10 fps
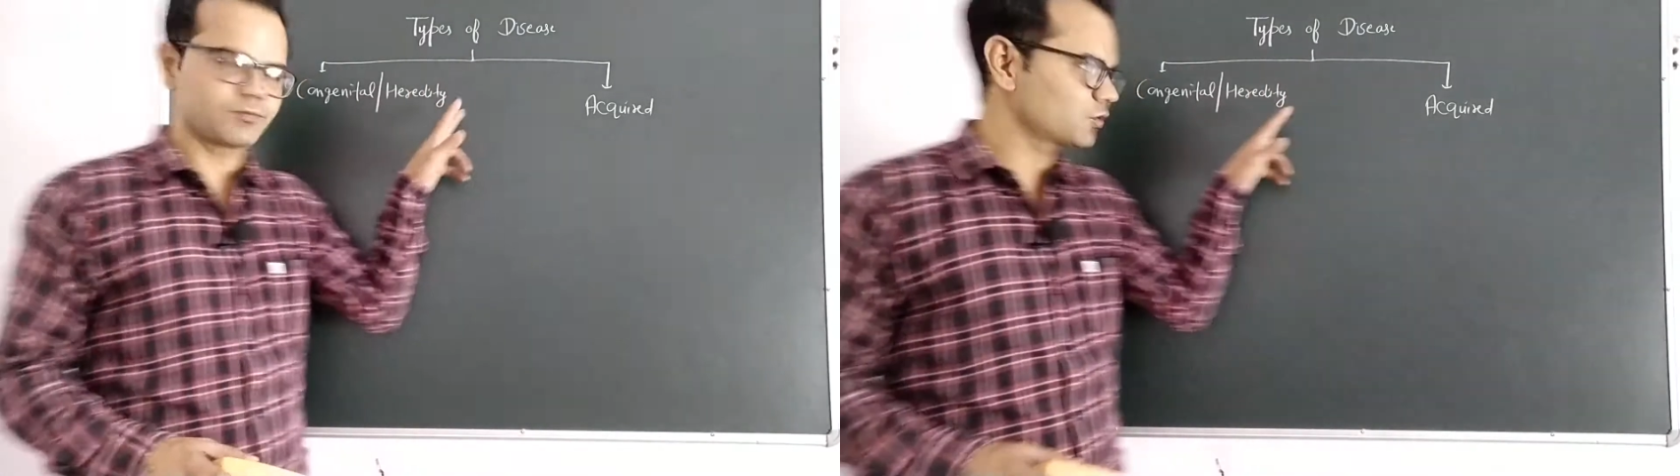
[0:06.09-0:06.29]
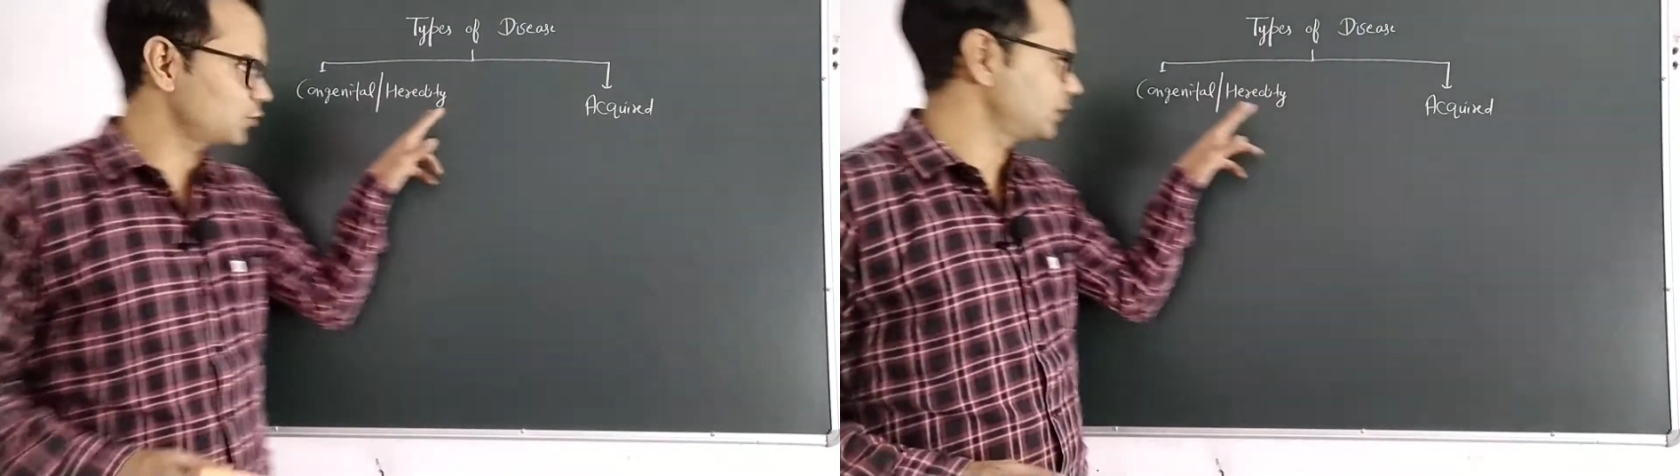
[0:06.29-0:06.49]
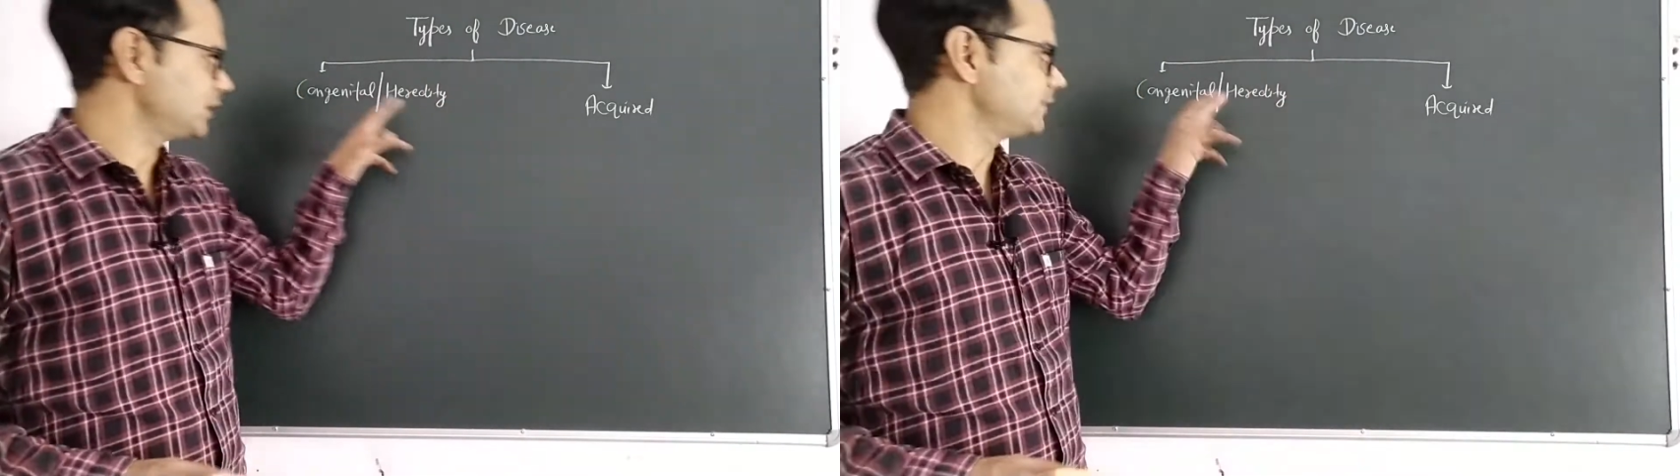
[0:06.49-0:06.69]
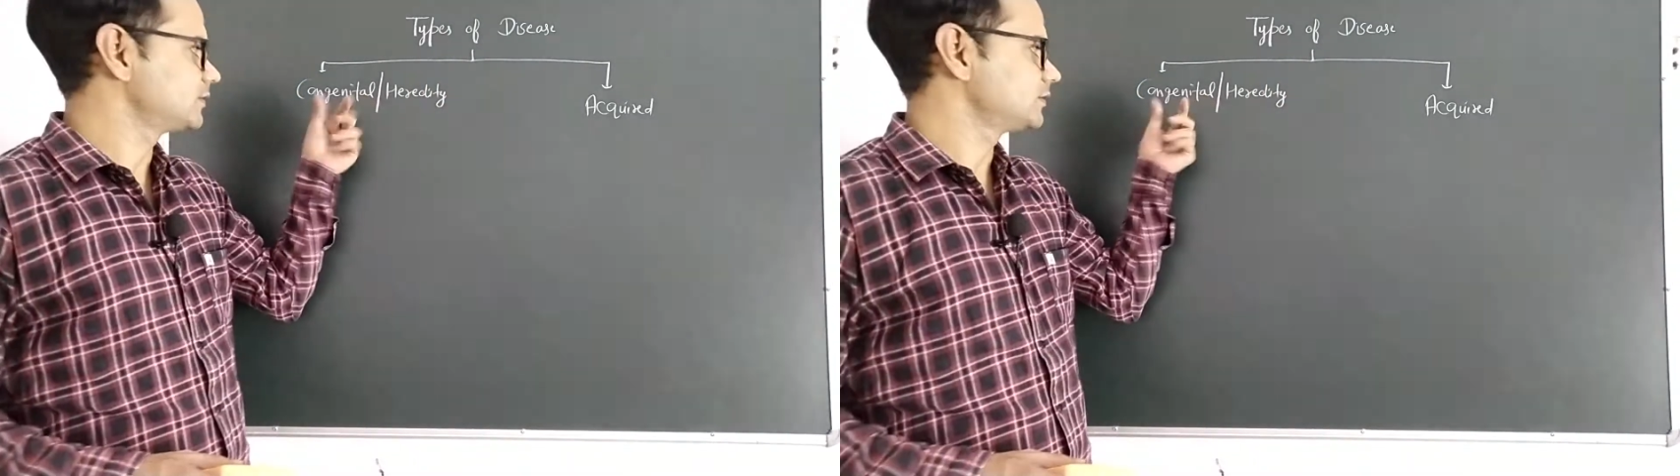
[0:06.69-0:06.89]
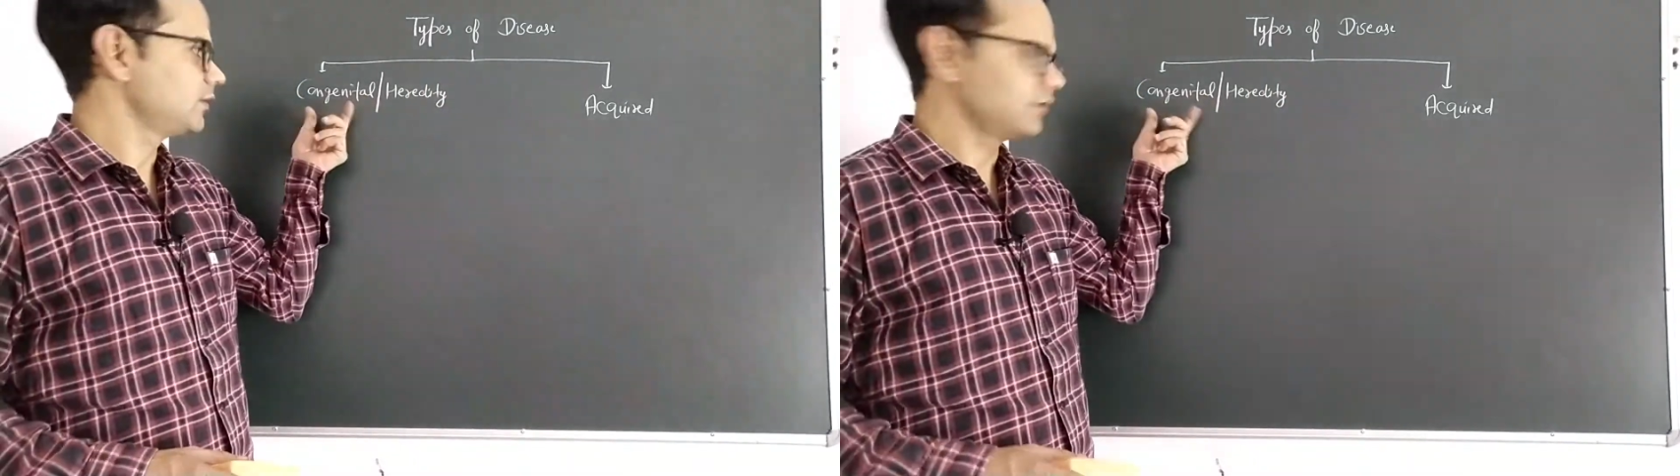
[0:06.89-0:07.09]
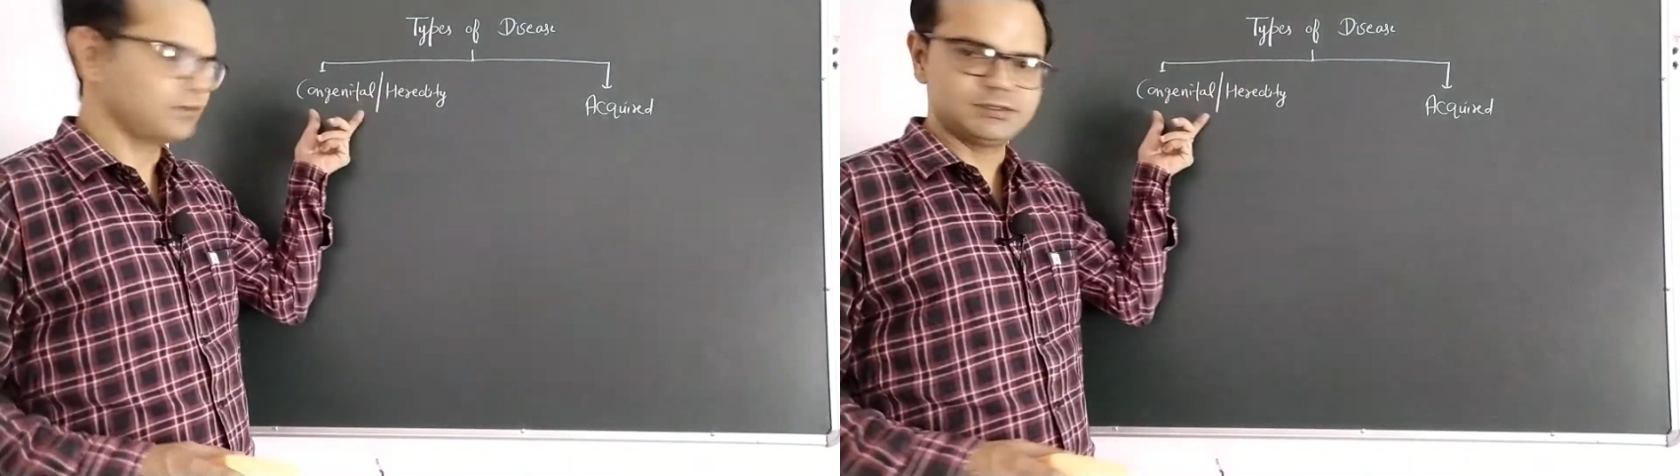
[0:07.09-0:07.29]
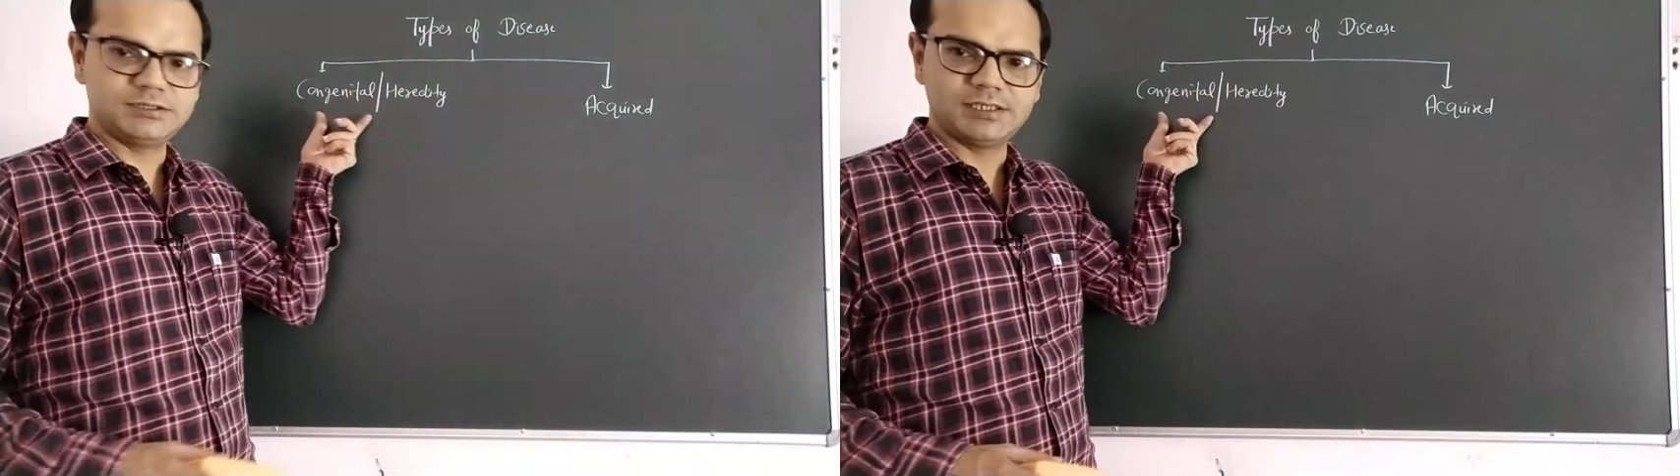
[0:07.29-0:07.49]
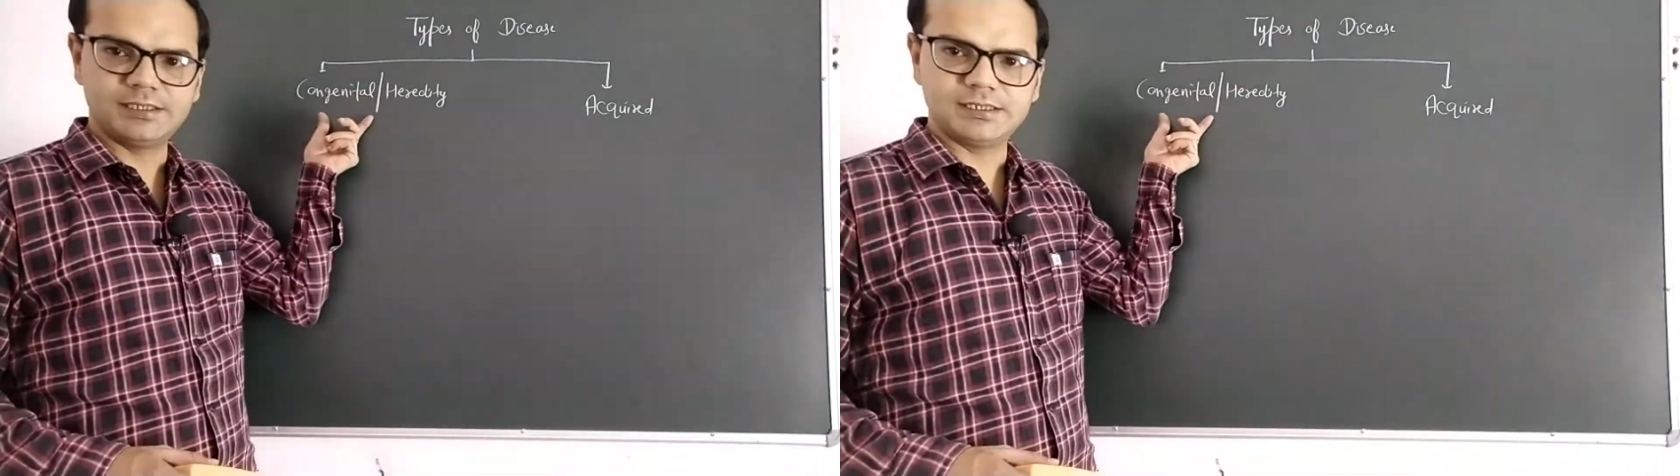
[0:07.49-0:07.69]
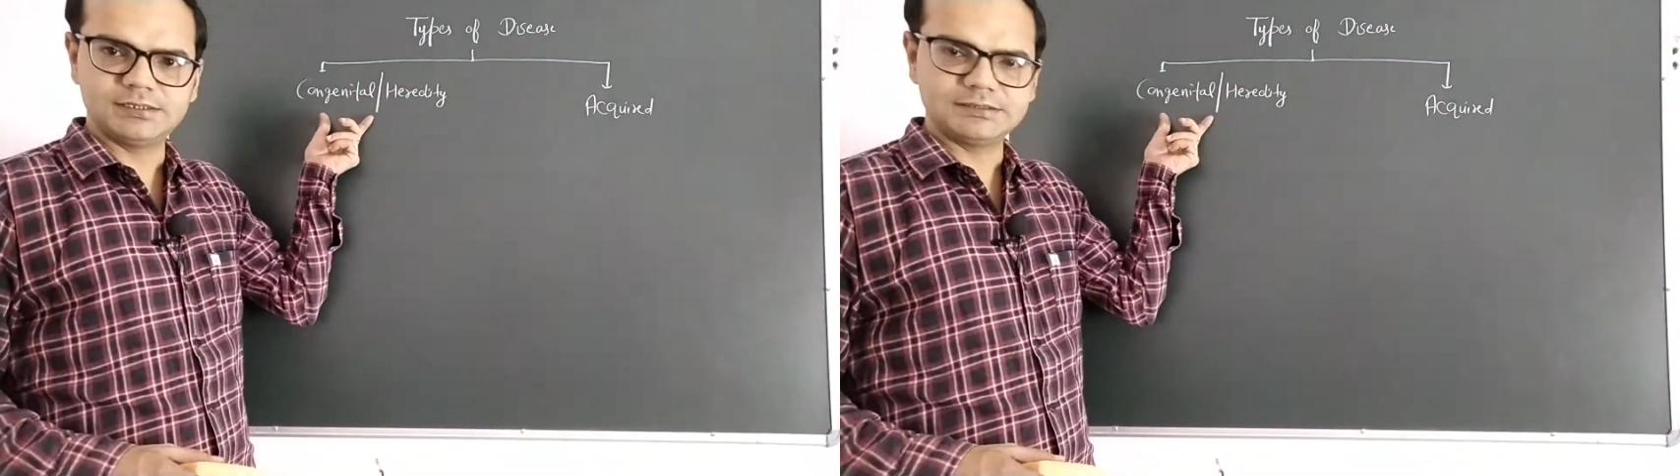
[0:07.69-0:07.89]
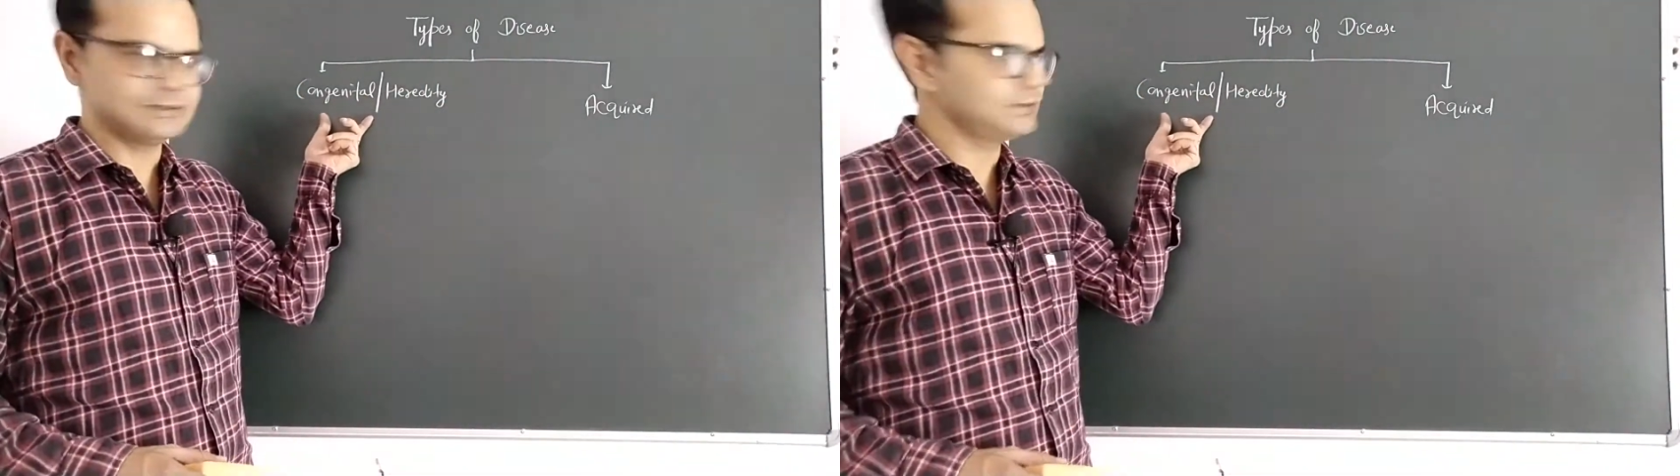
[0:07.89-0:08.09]
two types, congenital
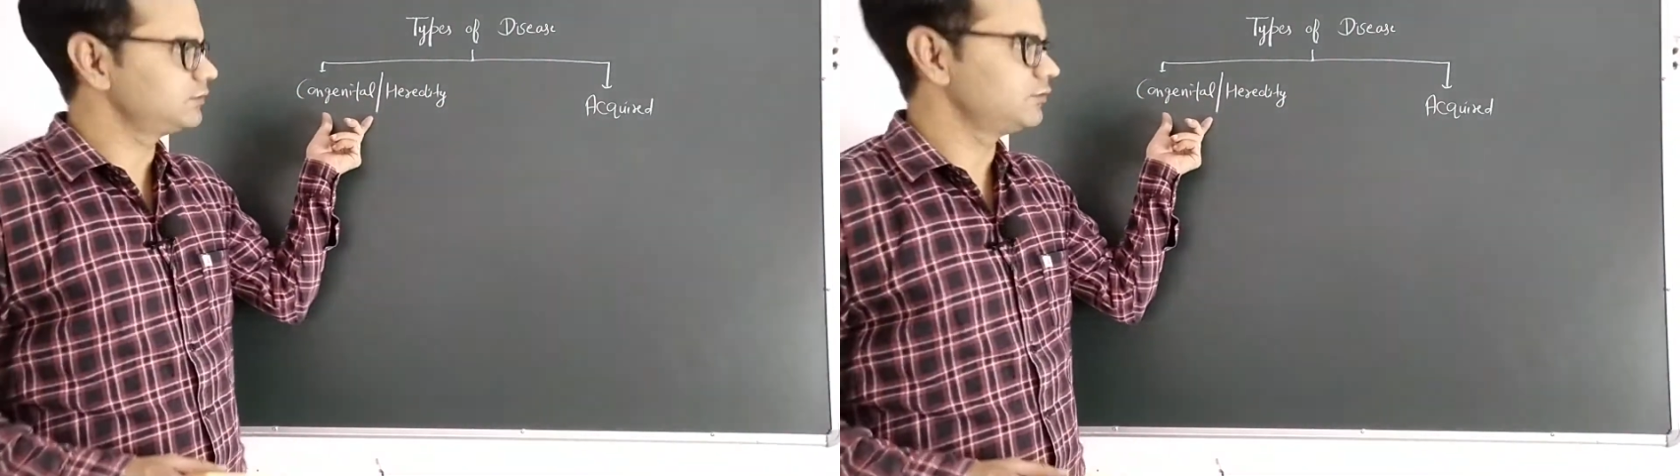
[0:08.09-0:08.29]
disease